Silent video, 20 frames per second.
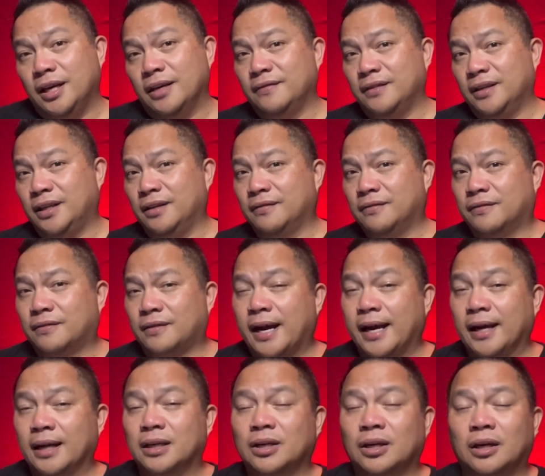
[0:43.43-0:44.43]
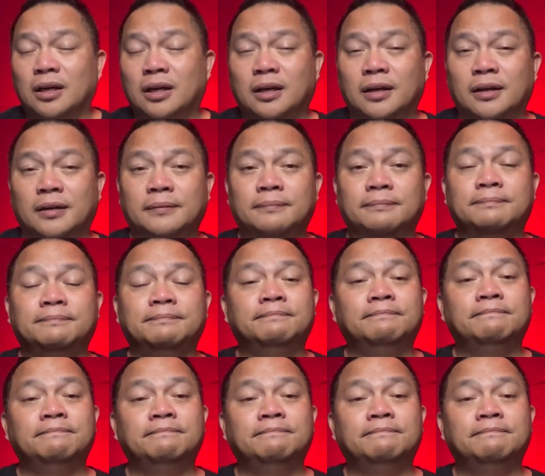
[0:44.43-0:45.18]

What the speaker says: even in Fragcom.